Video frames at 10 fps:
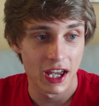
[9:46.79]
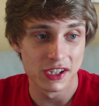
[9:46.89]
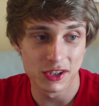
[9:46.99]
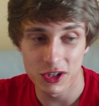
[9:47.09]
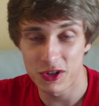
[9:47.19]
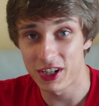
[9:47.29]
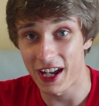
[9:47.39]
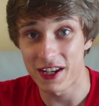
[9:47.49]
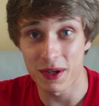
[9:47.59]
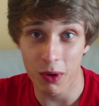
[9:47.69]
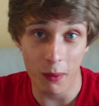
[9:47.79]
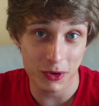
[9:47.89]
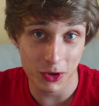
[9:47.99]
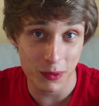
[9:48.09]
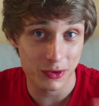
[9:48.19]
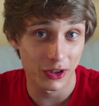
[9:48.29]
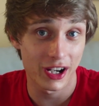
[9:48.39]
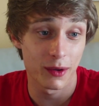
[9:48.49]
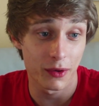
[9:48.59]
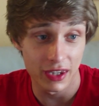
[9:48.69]
You'd usually get your pompadom
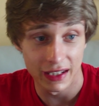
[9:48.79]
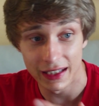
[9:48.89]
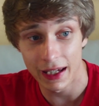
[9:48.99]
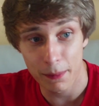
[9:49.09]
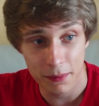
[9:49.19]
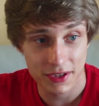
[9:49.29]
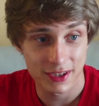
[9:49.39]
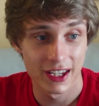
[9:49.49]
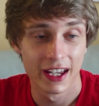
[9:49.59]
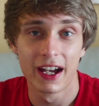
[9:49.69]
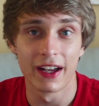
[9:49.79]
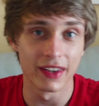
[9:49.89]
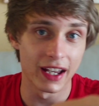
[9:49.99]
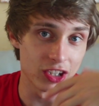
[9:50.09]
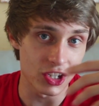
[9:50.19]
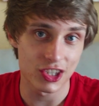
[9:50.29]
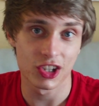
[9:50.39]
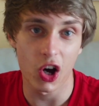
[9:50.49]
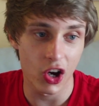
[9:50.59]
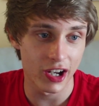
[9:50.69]
tray with your dips, and then your
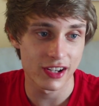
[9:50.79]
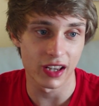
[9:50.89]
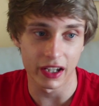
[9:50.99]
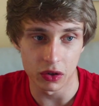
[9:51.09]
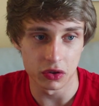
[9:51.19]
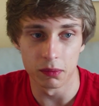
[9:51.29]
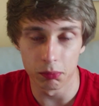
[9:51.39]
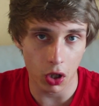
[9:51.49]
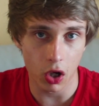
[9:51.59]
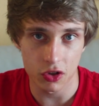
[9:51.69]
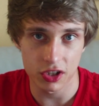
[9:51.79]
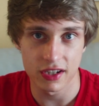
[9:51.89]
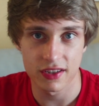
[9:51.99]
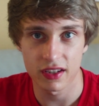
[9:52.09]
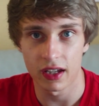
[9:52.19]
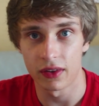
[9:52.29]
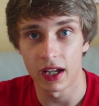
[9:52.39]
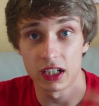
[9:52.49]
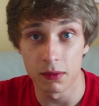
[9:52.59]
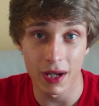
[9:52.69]
starters like onion bhajis, and
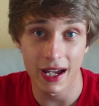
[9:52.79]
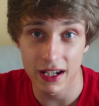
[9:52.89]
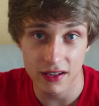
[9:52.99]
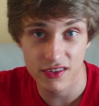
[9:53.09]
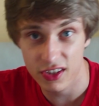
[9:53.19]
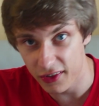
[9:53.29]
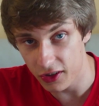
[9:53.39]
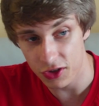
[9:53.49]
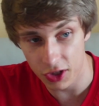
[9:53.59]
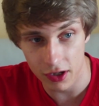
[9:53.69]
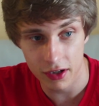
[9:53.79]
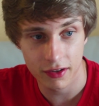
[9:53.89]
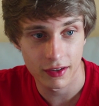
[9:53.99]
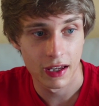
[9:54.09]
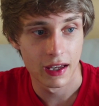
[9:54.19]
then your mains and dessert.